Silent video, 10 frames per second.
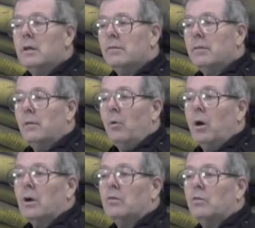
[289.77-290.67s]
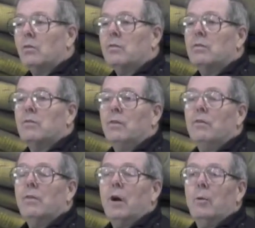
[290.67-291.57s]
if the water source is
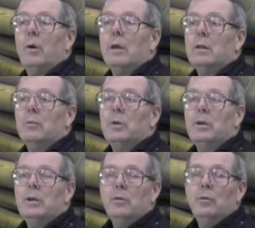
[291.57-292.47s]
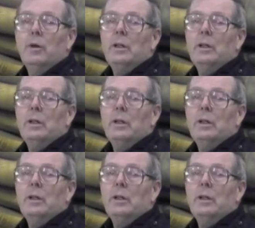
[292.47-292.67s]
so far away that we need to